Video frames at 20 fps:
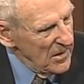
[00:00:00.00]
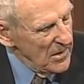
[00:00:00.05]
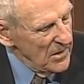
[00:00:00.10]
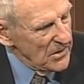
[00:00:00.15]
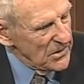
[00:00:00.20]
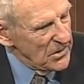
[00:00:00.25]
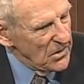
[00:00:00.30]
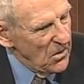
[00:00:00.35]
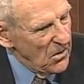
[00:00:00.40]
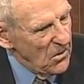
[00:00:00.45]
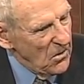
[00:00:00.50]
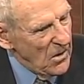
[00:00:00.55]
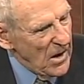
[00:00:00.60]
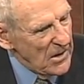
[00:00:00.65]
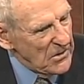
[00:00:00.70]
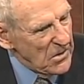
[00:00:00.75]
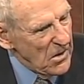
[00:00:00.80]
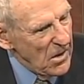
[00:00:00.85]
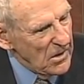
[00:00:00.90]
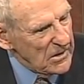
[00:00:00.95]
So I
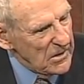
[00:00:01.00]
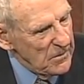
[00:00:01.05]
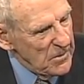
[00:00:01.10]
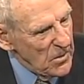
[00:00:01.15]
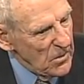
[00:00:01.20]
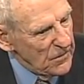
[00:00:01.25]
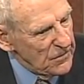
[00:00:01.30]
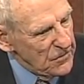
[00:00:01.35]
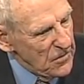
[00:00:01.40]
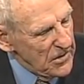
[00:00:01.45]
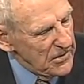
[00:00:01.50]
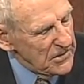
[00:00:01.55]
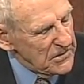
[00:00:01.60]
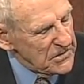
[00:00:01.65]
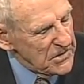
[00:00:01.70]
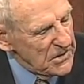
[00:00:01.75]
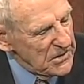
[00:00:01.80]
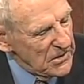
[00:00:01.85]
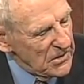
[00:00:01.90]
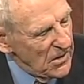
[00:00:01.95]
talked to Bill
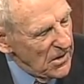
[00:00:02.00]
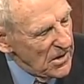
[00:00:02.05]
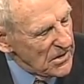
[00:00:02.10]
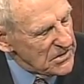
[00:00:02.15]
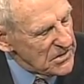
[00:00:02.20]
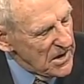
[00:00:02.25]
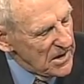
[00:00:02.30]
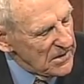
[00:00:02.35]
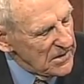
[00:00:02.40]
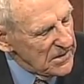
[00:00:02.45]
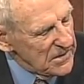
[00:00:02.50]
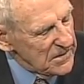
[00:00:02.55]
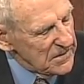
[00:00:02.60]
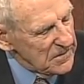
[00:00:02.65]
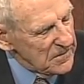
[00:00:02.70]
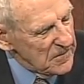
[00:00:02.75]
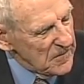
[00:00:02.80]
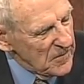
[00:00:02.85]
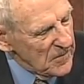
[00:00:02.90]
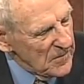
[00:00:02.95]
Fredrickson in Los Angeles.
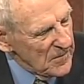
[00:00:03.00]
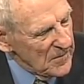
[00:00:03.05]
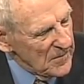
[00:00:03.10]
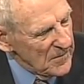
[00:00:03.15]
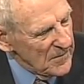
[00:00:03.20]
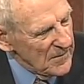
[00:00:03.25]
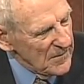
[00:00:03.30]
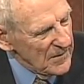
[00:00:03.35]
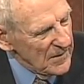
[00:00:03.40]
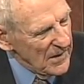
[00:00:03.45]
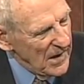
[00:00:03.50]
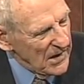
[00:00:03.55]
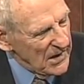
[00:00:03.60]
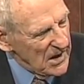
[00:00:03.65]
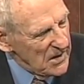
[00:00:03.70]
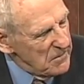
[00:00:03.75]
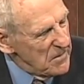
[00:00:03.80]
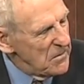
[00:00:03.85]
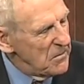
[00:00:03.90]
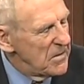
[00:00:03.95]
Mm-hmm. I
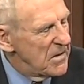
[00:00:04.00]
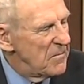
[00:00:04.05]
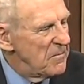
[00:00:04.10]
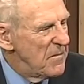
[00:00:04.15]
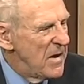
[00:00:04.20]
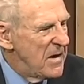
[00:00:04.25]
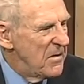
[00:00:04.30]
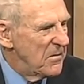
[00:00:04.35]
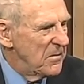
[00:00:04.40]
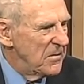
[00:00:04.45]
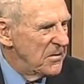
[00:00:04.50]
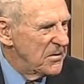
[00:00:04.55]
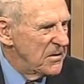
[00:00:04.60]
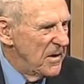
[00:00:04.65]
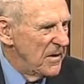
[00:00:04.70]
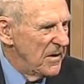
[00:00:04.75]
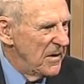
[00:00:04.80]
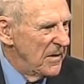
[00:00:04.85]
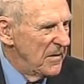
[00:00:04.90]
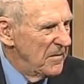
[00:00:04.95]
came in with a Maynard
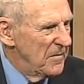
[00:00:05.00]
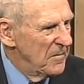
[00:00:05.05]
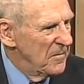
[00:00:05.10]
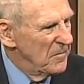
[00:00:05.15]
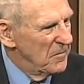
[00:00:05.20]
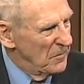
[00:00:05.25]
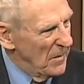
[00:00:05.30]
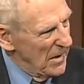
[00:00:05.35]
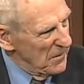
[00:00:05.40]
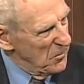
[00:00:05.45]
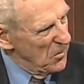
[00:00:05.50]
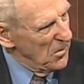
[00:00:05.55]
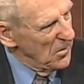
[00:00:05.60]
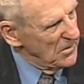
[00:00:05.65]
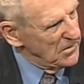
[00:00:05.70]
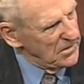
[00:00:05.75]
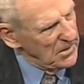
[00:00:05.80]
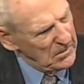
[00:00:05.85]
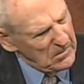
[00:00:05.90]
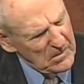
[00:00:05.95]
study. My board
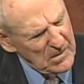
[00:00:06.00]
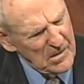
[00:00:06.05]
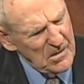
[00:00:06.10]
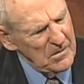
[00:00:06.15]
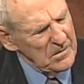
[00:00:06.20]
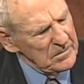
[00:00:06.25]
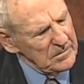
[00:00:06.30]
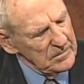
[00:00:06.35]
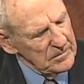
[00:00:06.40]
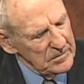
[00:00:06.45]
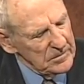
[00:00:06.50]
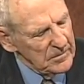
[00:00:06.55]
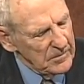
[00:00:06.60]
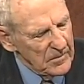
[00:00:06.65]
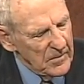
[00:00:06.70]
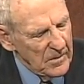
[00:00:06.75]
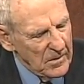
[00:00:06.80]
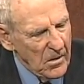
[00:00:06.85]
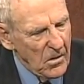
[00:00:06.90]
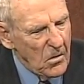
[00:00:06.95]
said, well,
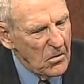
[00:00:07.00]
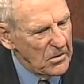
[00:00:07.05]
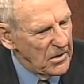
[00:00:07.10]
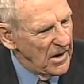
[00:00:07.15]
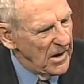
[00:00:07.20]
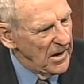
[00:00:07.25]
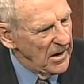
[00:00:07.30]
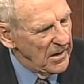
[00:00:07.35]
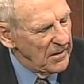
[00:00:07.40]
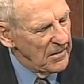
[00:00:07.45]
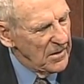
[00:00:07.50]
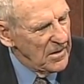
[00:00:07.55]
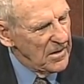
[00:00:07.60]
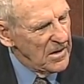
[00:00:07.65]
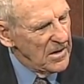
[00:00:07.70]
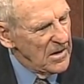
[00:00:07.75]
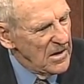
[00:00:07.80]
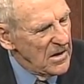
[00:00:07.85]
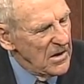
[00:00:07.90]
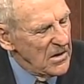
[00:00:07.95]
okay.
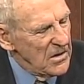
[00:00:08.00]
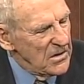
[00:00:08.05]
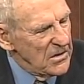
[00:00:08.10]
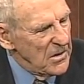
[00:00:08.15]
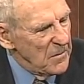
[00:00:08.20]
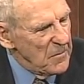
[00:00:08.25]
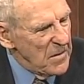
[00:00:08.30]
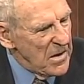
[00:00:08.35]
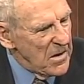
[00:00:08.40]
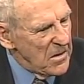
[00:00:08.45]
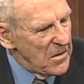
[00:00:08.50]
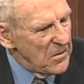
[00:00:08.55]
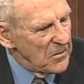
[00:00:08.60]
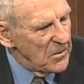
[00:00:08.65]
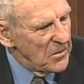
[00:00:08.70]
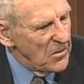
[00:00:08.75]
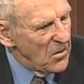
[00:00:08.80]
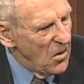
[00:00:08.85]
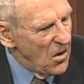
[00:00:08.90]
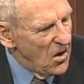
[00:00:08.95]
The mayor
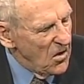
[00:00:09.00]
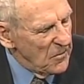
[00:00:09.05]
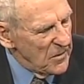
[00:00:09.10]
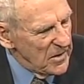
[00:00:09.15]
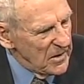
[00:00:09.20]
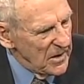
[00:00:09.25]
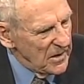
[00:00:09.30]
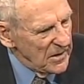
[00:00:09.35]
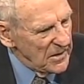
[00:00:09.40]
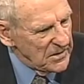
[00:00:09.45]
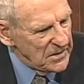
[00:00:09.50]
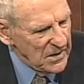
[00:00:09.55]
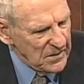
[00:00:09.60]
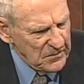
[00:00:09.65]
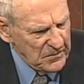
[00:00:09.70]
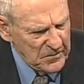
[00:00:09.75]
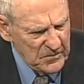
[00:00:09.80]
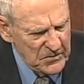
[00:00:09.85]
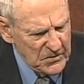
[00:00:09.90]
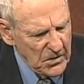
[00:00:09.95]
called me and he said,
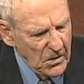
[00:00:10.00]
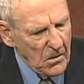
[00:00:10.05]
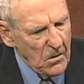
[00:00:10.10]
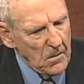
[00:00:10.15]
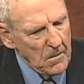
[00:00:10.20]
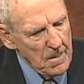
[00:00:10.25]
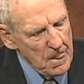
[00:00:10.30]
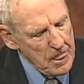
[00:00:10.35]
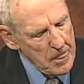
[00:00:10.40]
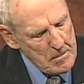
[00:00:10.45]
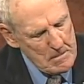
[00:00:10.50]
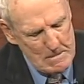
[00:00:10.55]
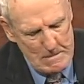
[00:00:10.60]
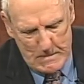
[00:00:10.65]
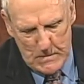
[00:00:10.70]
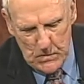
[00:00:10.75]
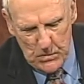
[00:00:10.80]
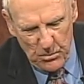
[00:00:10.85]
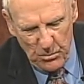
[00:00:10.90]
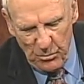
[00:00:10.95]
Joe,
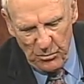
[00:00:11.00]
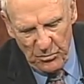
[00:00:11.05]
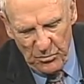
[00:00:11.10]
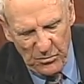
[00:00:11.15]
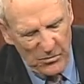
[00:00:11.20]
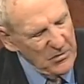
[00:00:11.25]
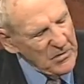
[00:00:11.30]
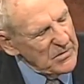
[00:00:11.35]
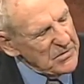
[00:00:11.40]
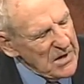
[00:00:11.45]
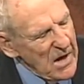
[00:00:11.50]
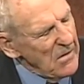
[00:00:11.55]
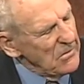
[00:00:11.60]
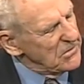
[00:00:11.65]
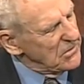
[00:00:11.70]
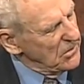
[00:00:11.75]
sounds